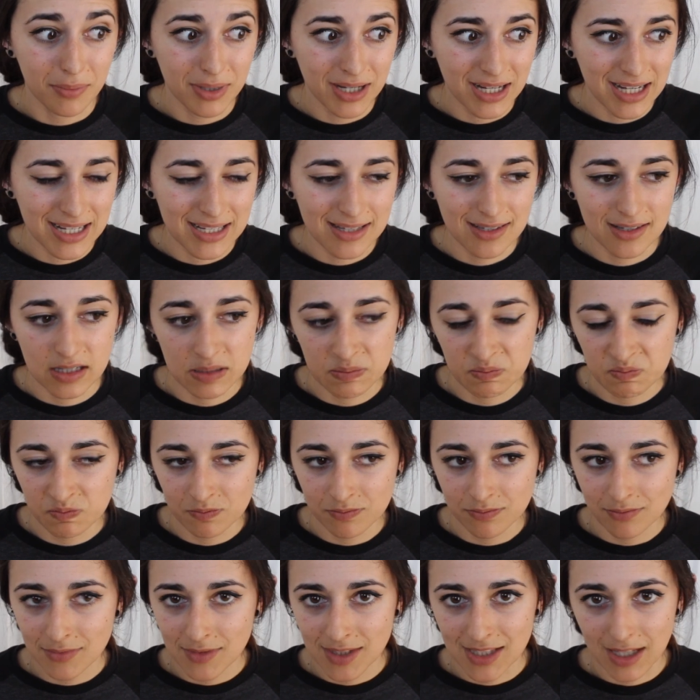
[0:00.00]
Because
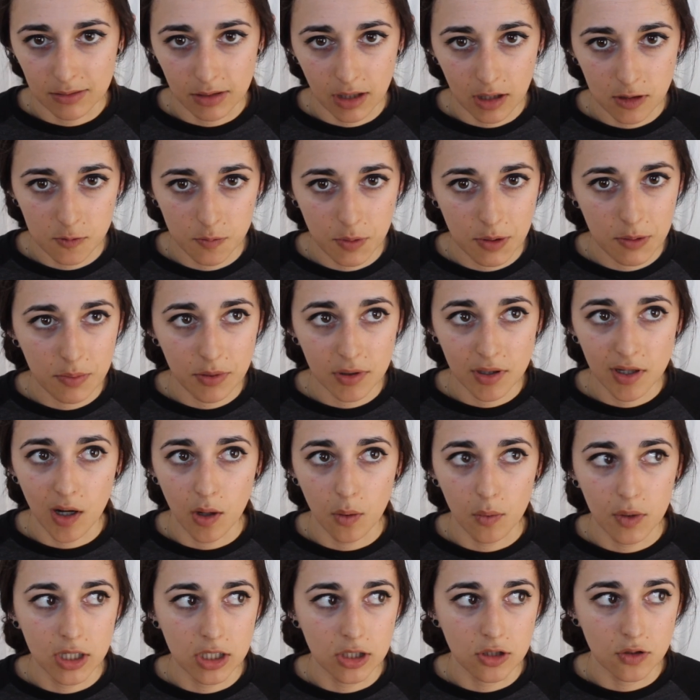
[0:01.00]
sometimes people
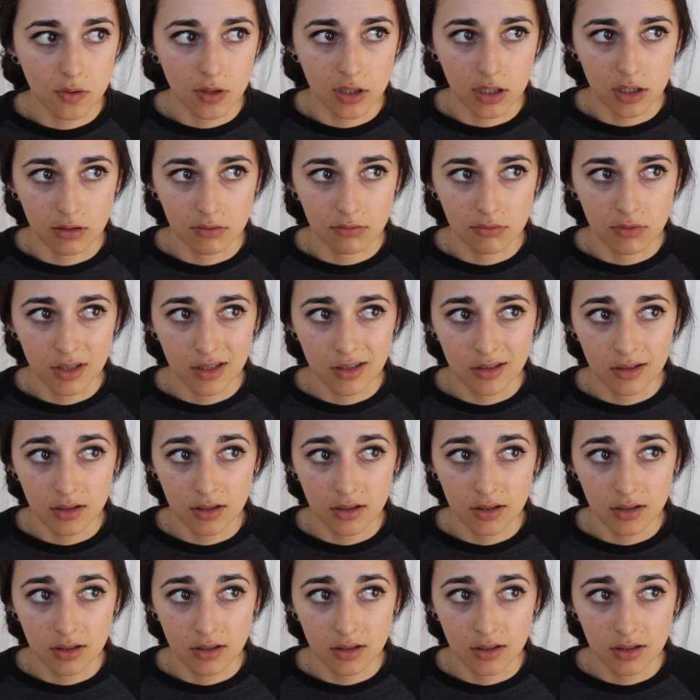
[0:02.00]
go in doing